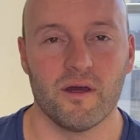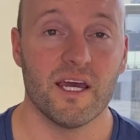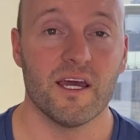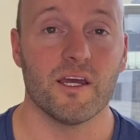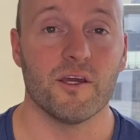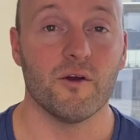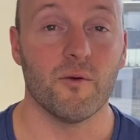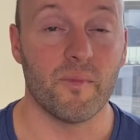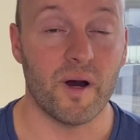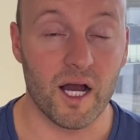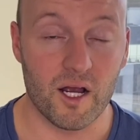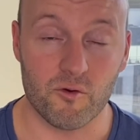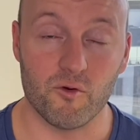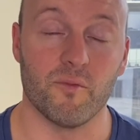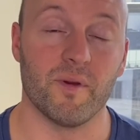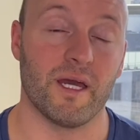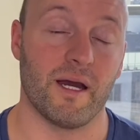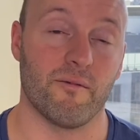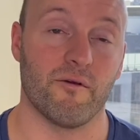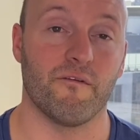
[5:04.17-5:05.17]
your marker will
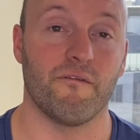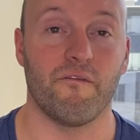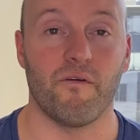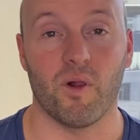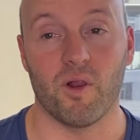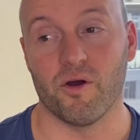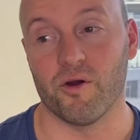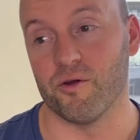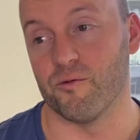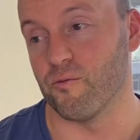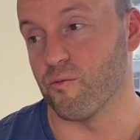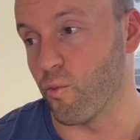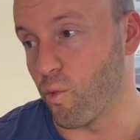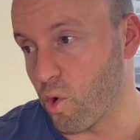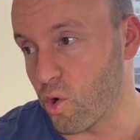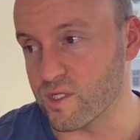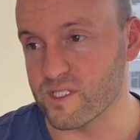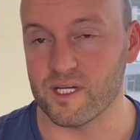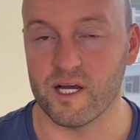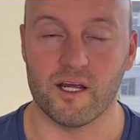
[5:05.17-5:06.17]
be able to follow
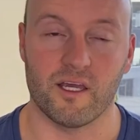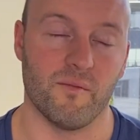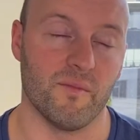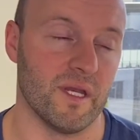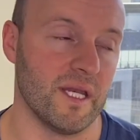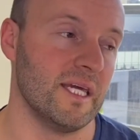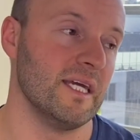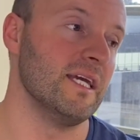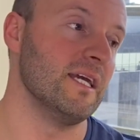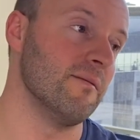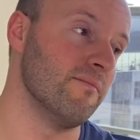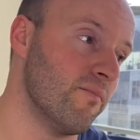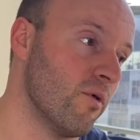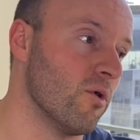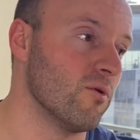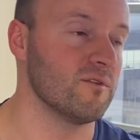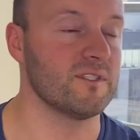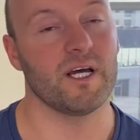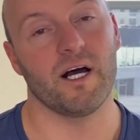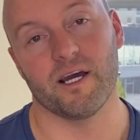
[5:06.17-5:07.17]
Ward's argument here,
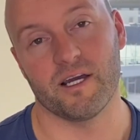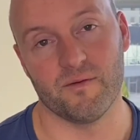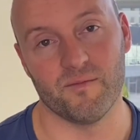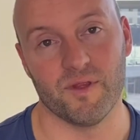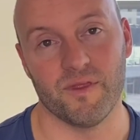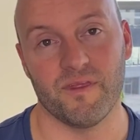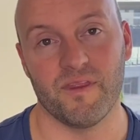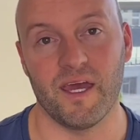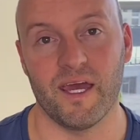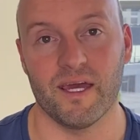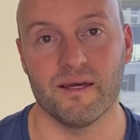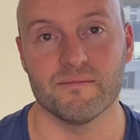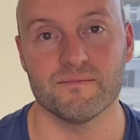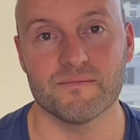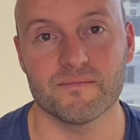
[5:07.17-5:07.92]
Ball's argument there.